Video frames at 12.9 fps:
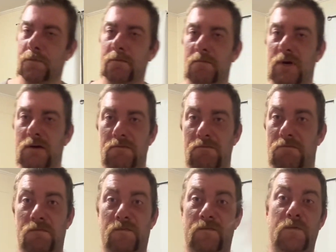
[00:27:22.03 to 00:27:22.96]
But
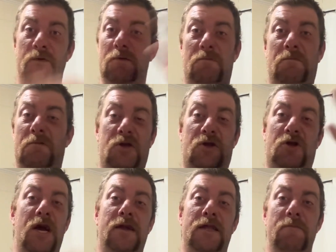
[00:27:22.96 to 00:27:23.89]
just
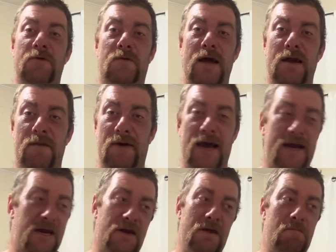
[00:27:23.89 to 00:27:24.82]
chuck them straight in the
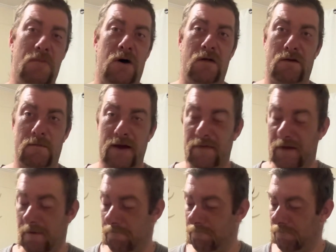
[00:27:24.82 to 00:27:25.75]
packet, didn't bother about
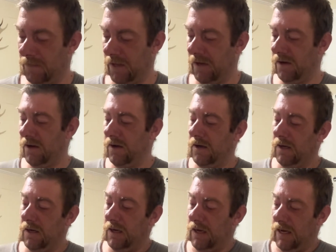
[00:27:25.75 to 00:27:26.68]
them.
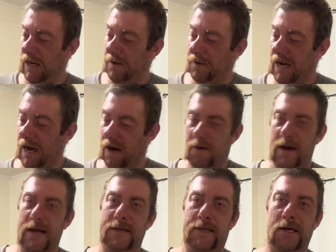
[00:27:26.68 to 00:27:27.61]
And then we go
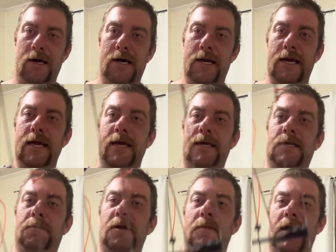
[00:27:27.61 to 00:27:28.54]
around the side here,
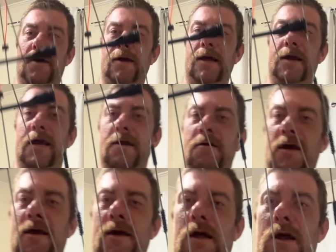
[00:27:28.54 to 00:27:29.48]
spin it back around again.
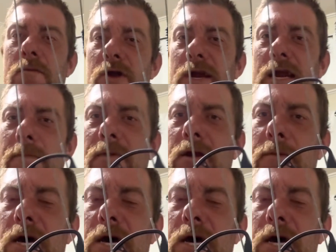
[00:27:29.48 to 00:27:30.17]
I'll bring it up a little bit